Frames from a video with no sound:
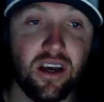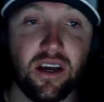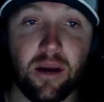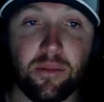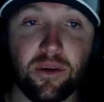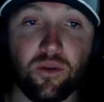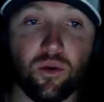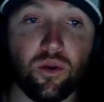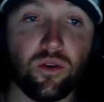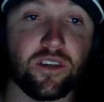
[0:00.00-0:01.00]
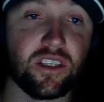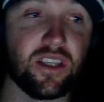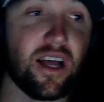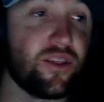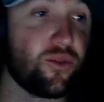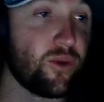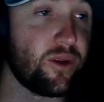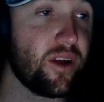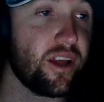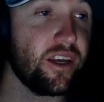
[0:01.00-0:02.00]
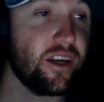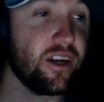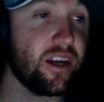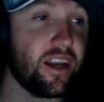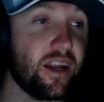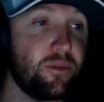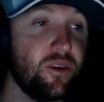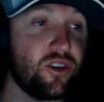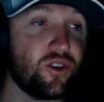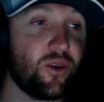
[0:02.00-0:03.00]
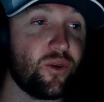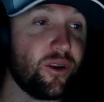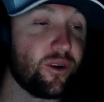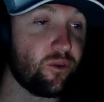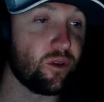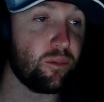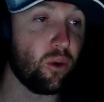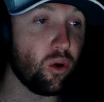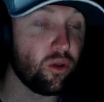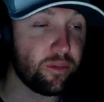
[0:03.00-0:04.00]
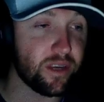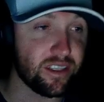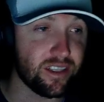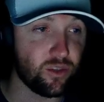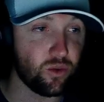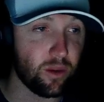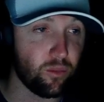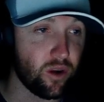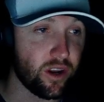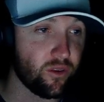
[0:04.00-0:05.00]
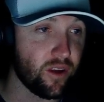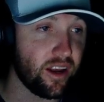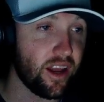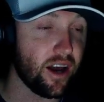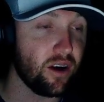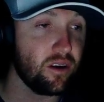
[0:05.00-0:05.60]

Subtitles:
I'm going to roll over to slot 3 right here, and I'm going to try rendering with both because that's what I'm running right now.